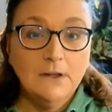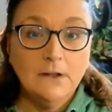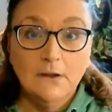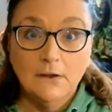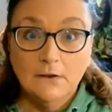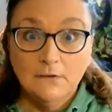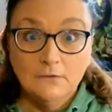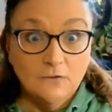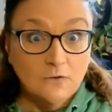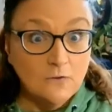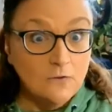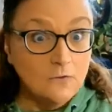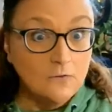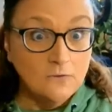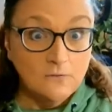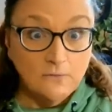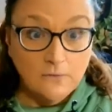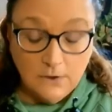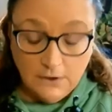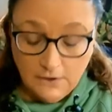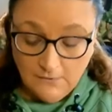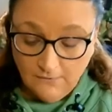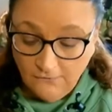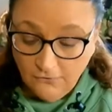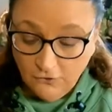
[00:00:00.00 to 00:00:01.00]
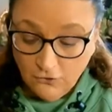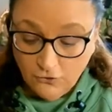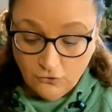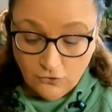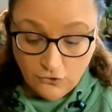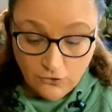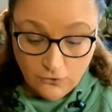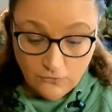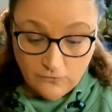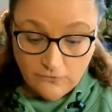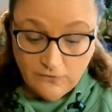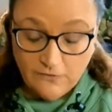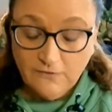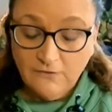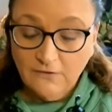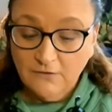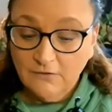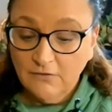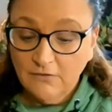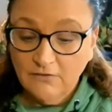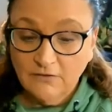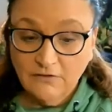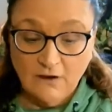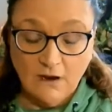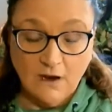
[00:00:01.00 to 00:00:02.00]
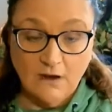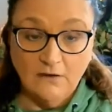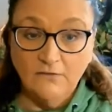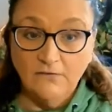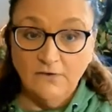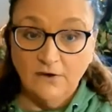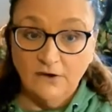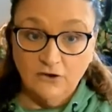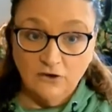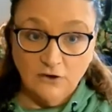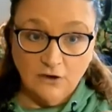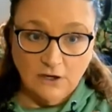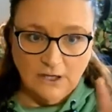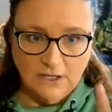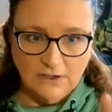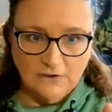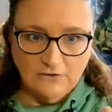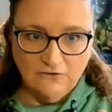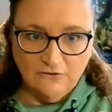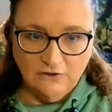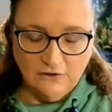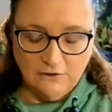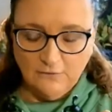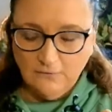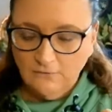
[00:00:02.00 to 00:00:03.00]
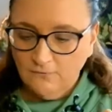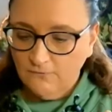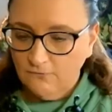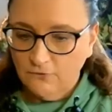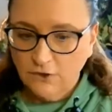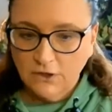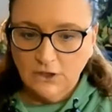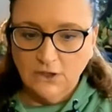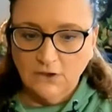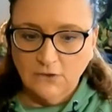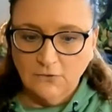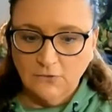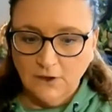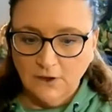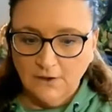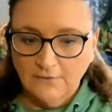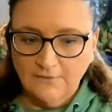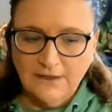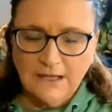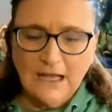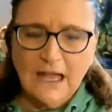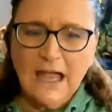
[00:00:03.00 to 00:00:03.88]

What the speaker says: So if you're new to this stuff and you're like, she's freaking crazy,